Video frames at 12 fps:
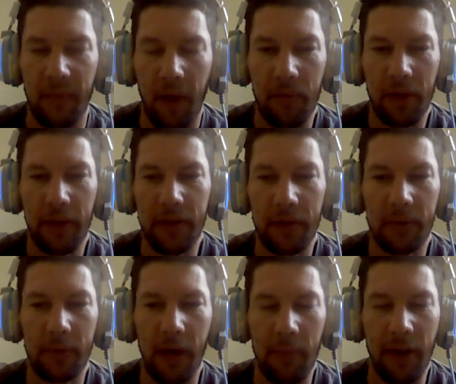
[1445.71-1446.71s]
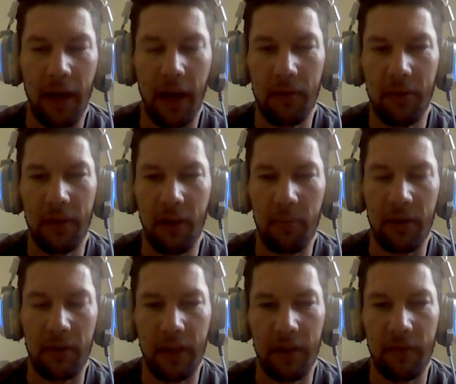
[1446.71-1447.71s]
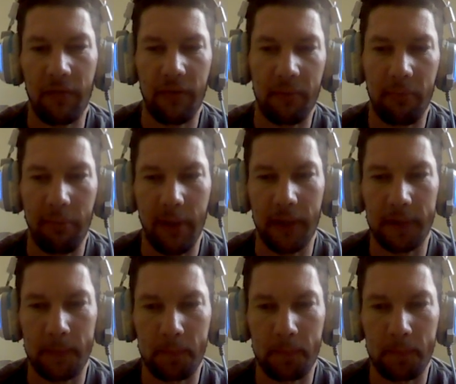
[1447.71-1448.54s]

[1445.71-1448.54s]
I really do. I mean, I don't think I'm going to leave, but